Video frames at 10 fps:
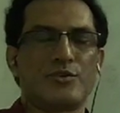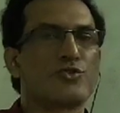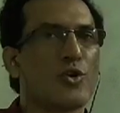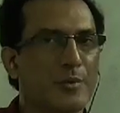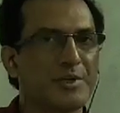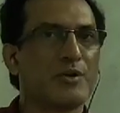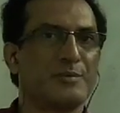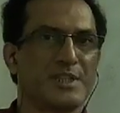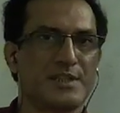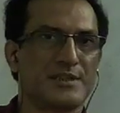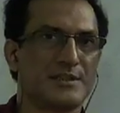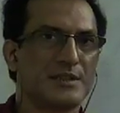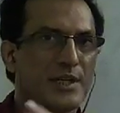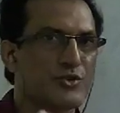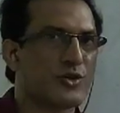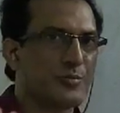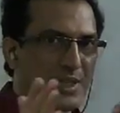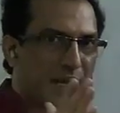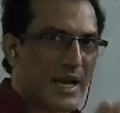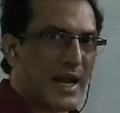It should not be omitted. It should
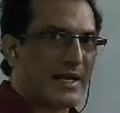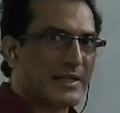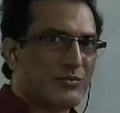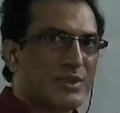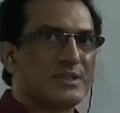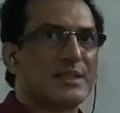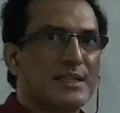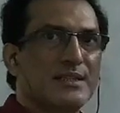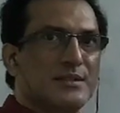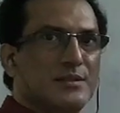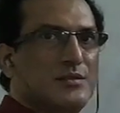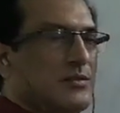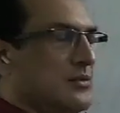be added with the